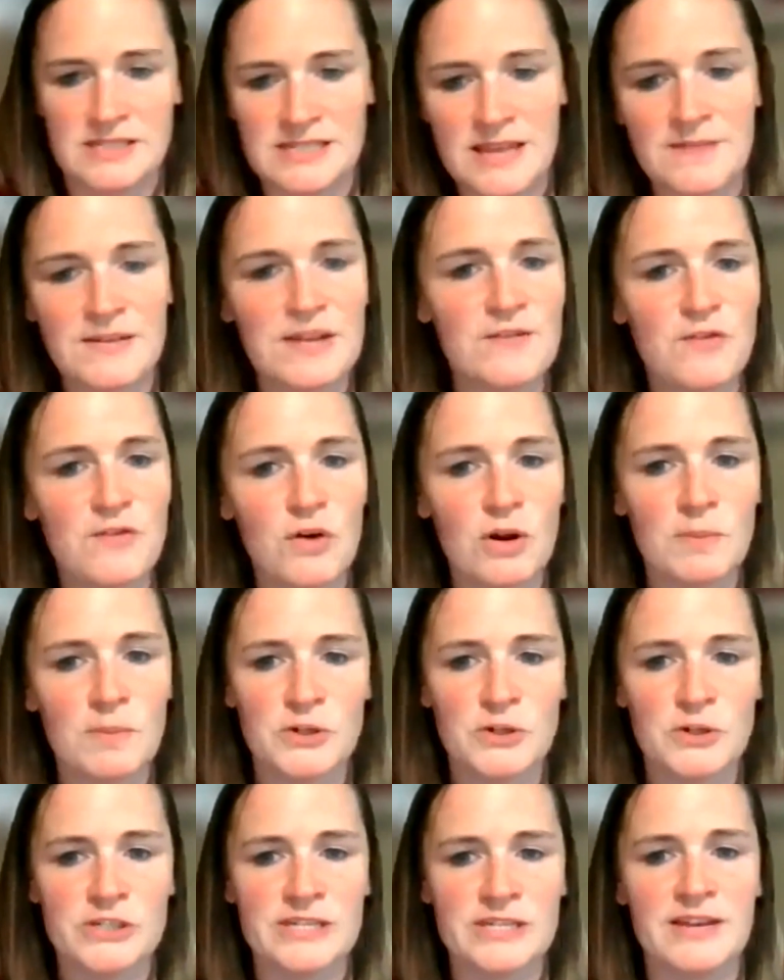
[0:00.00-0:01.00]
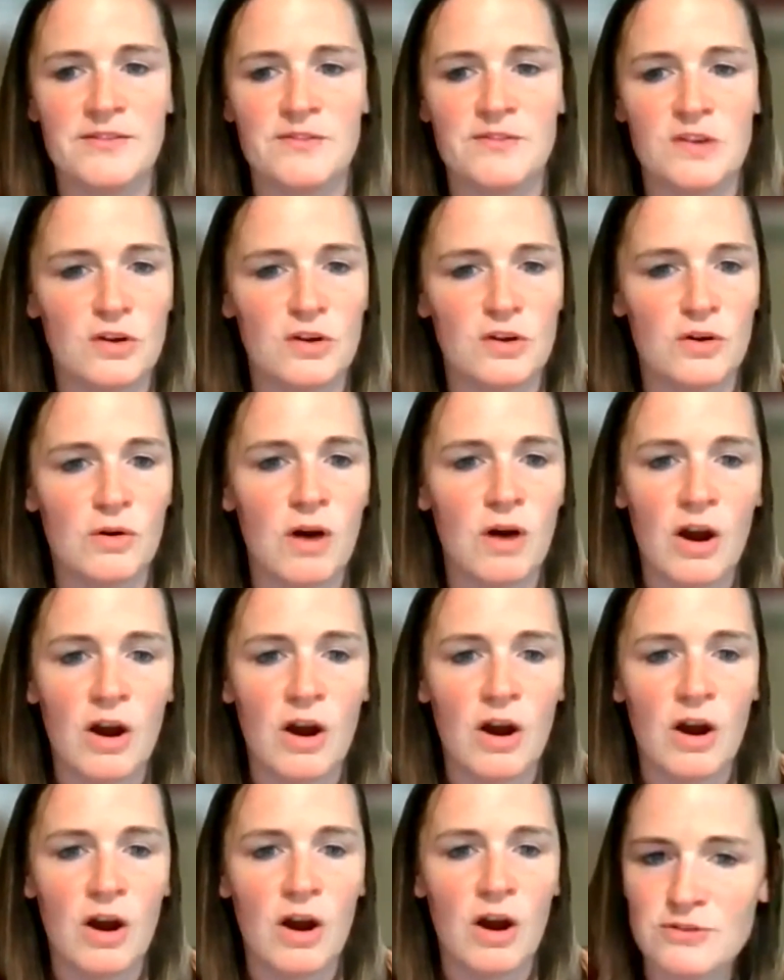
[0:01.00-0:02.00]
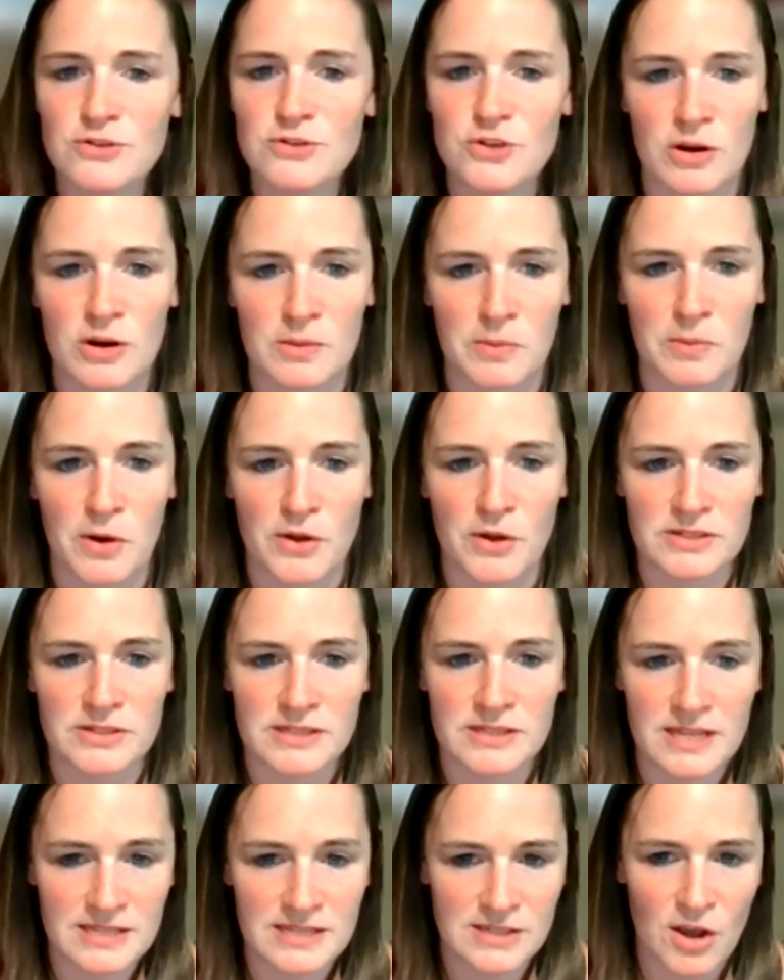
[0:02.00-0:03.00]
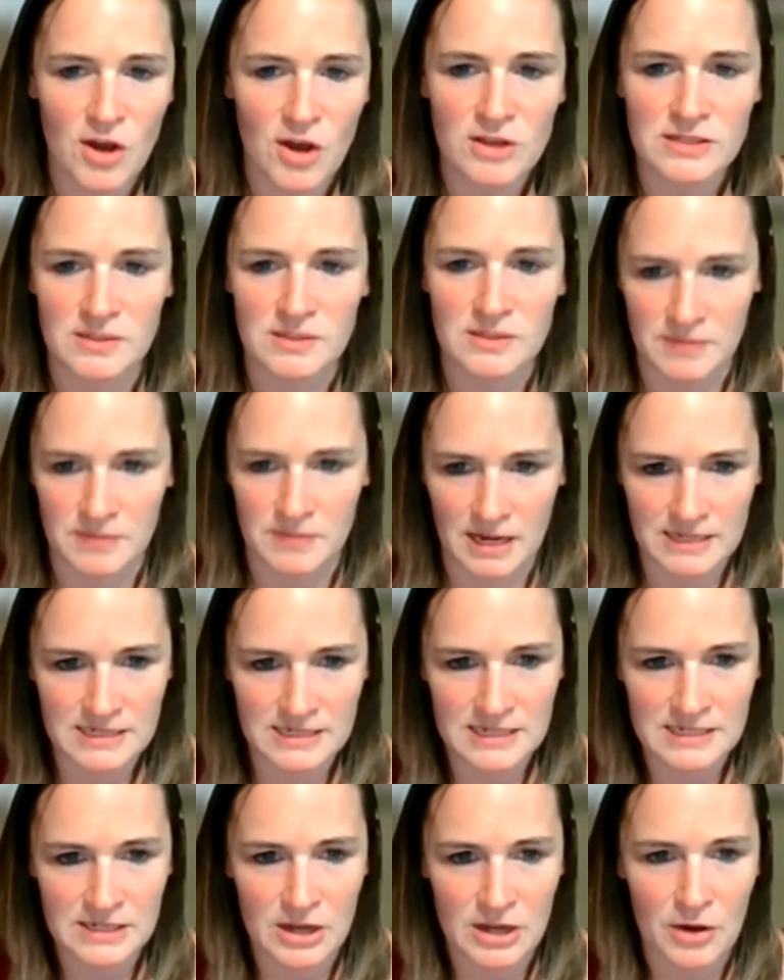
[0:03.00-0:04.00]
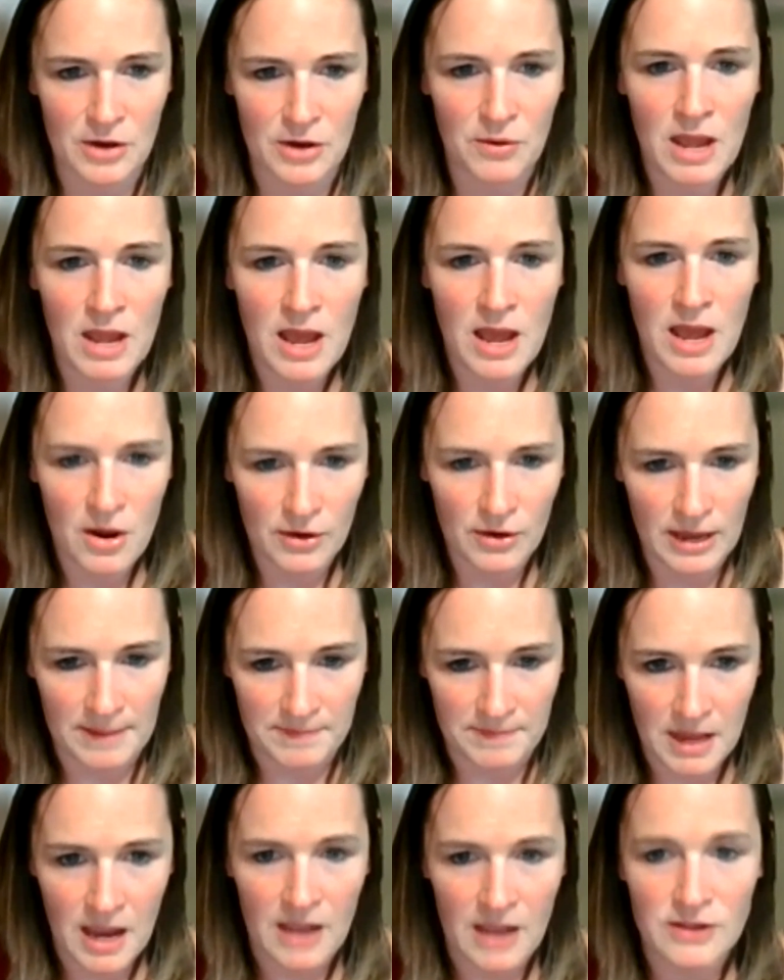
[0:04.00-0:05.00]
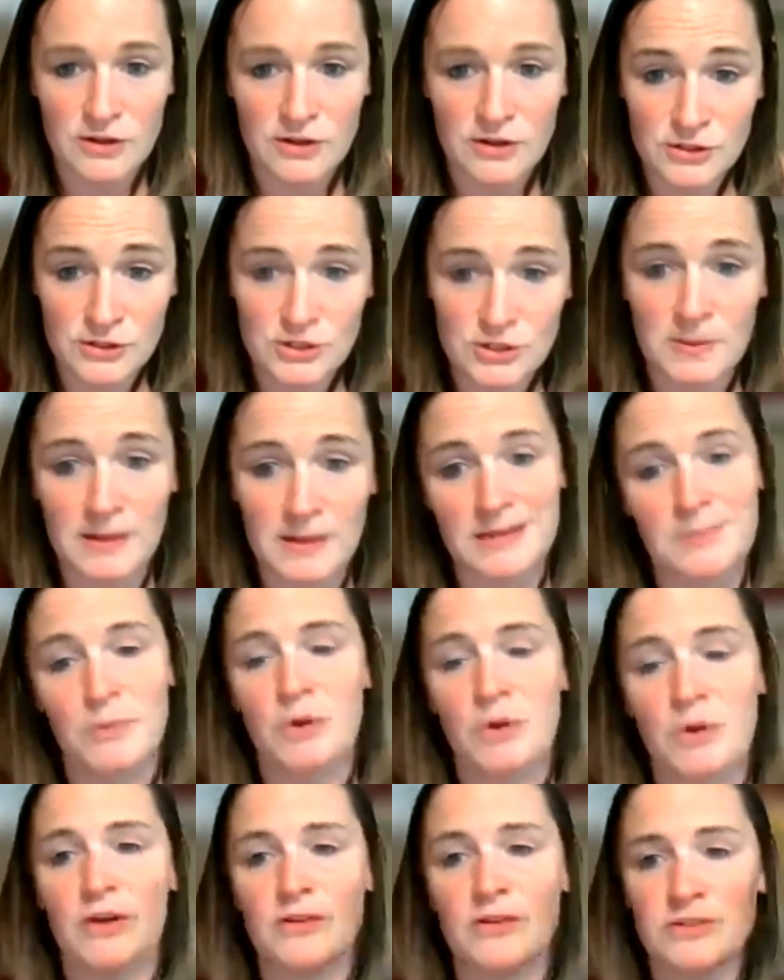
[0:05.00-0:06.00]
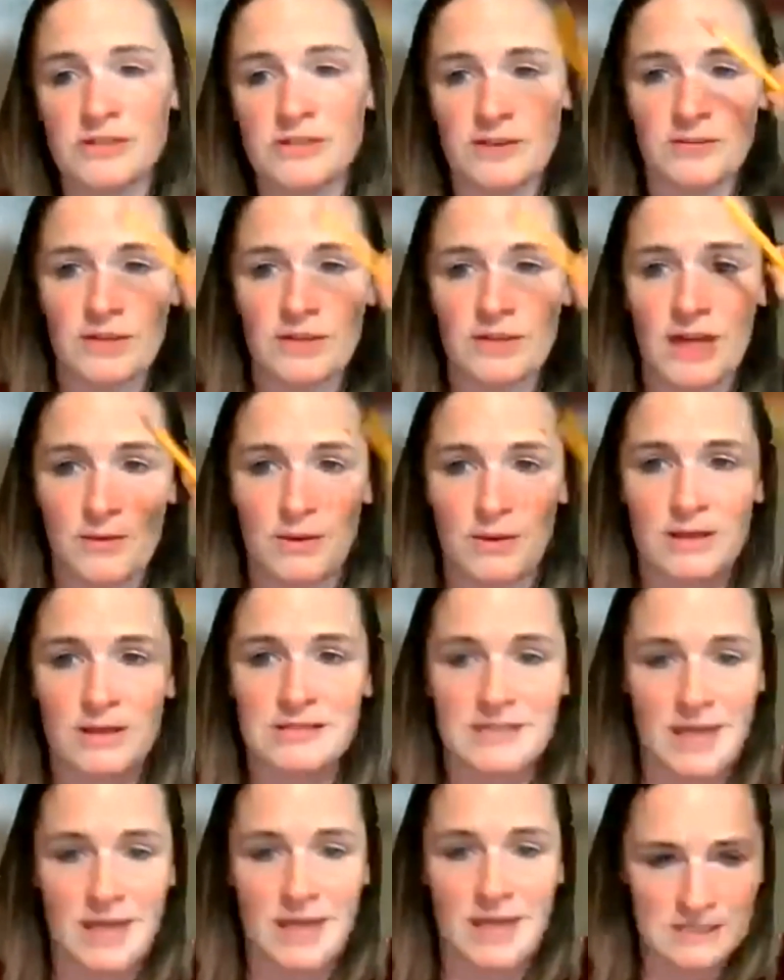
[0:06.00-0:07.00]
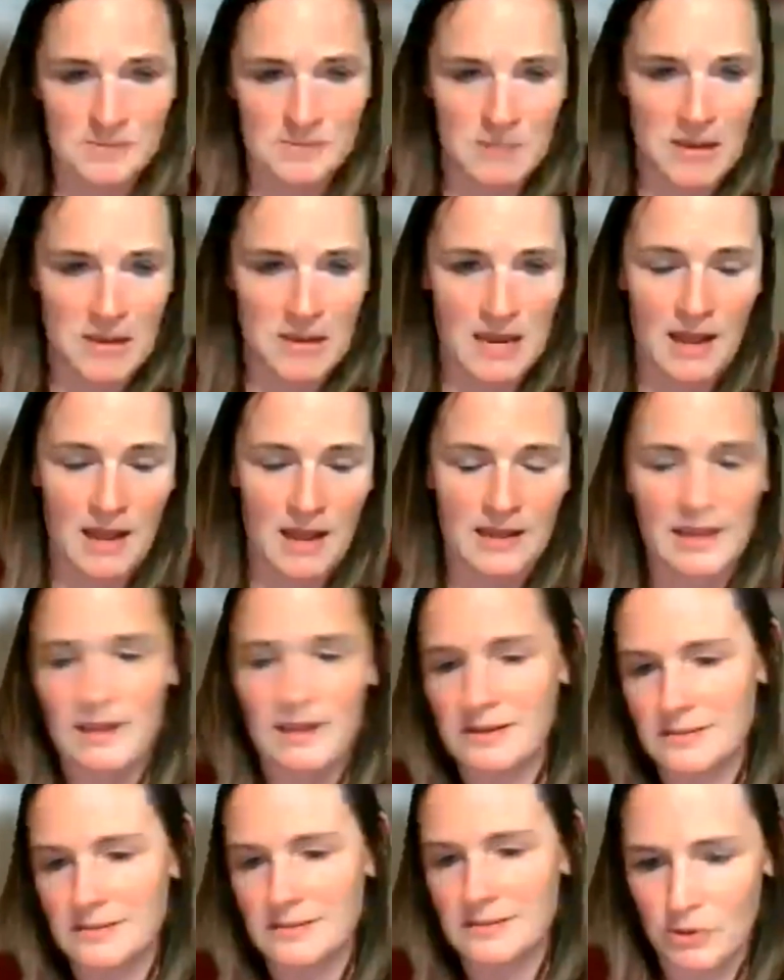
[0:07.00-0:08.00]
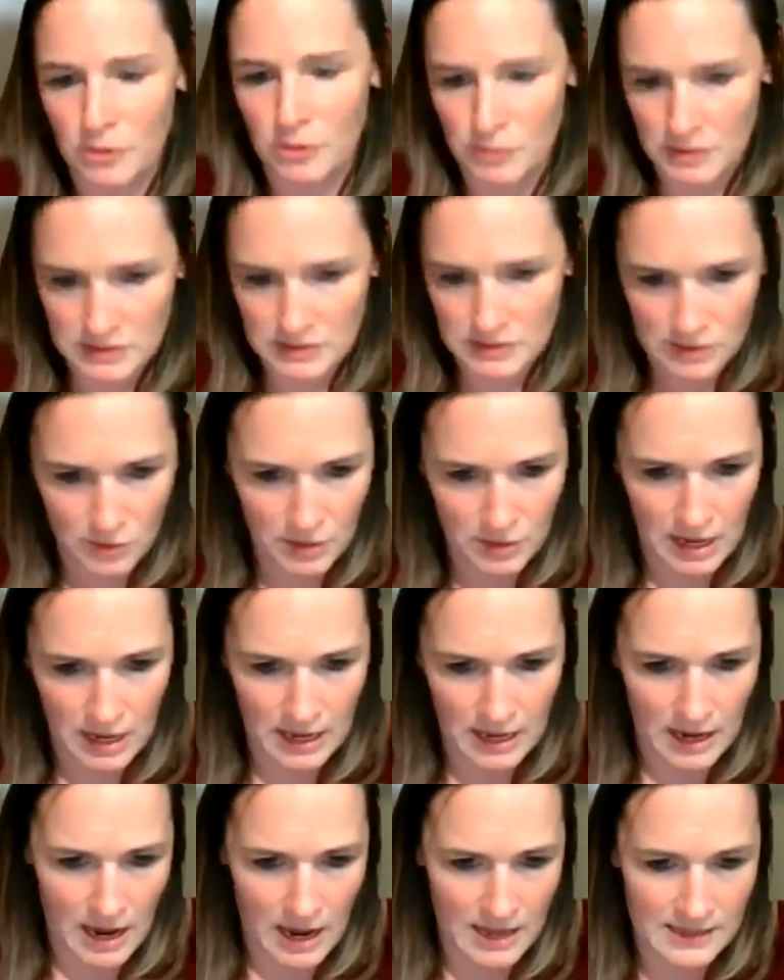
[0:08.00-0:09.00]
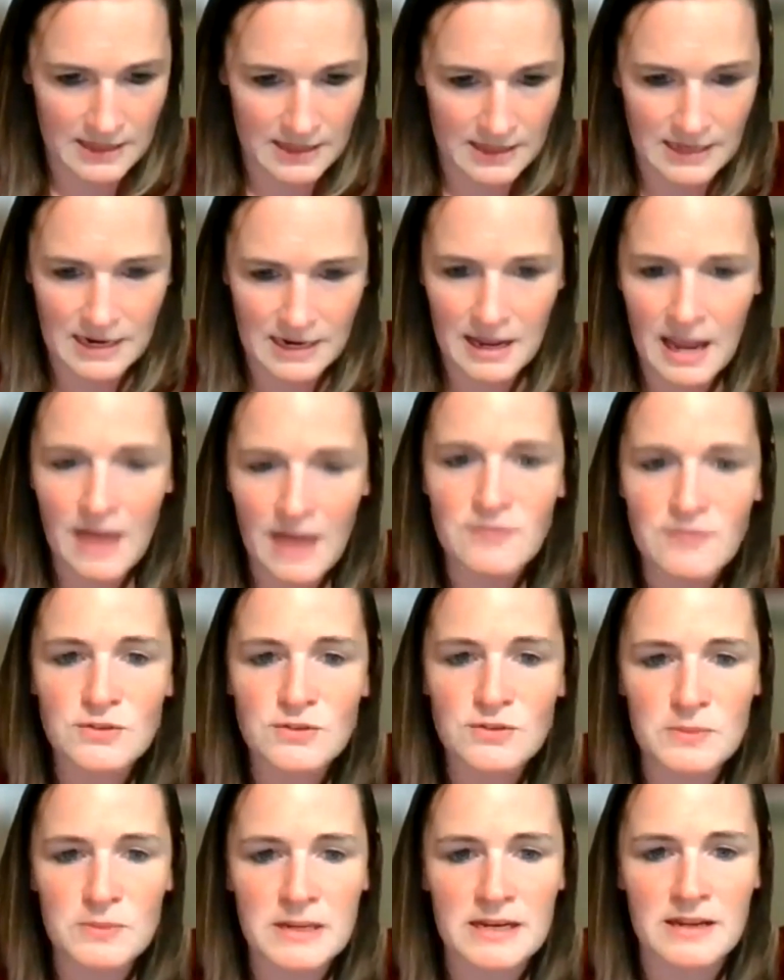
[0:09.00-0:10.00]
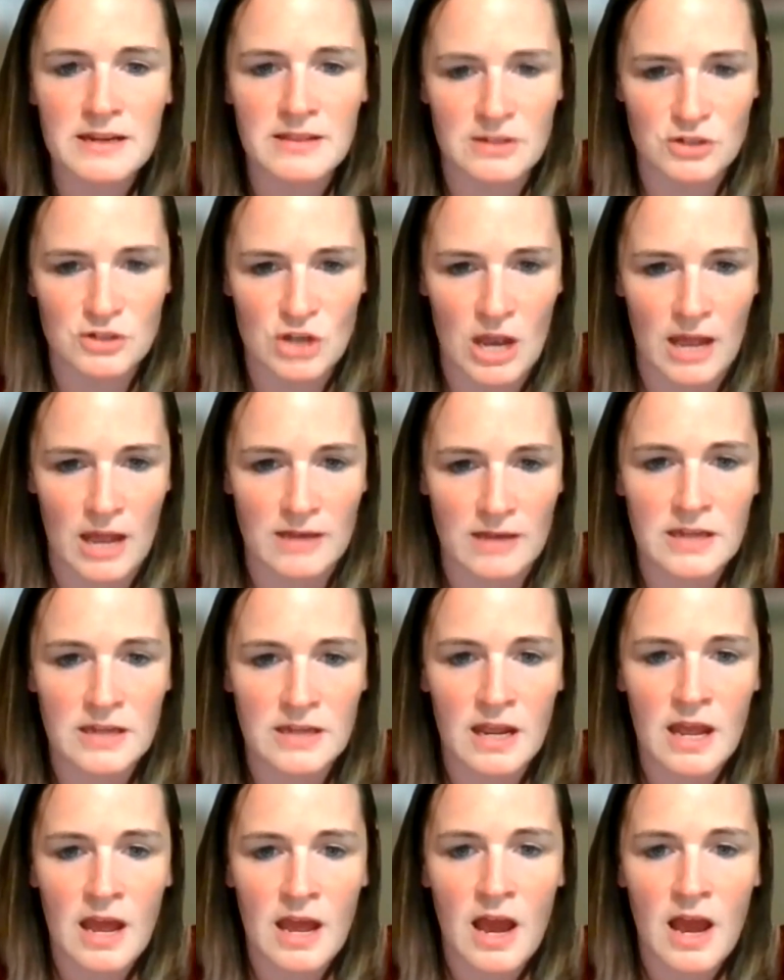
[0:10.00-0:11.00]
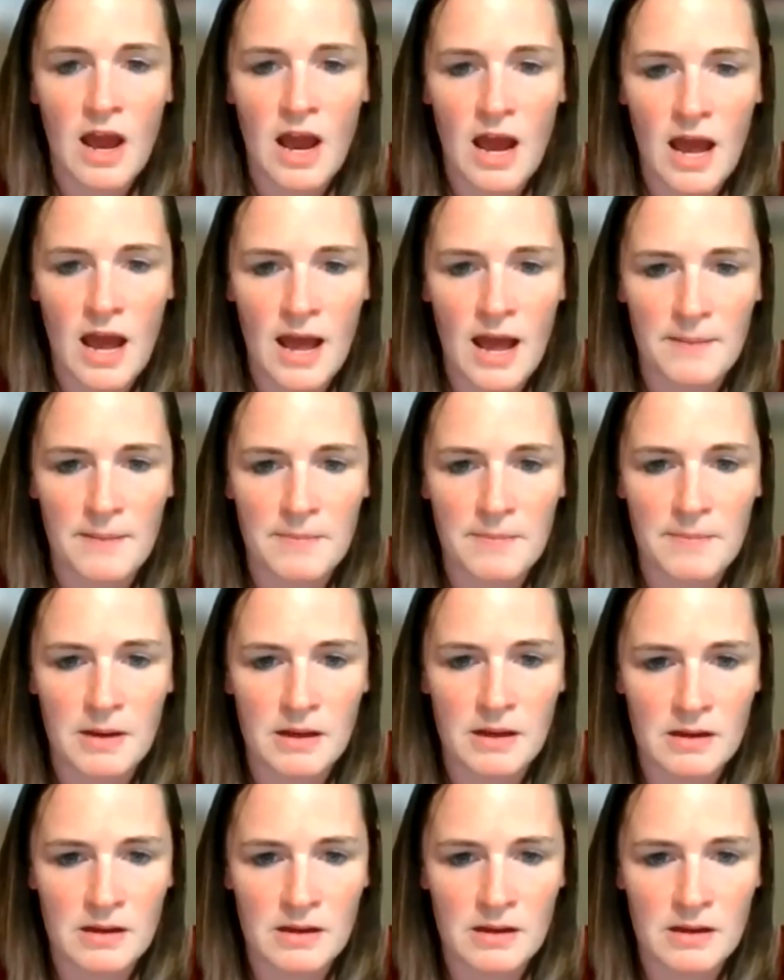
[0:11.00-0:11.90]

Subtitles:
74% of you already use share balls. That's awesome. 19 no. Okay. I used to by me more. Who's ever that was, that's me. I can't see who it was. Okay. And then I have to read in the chat. I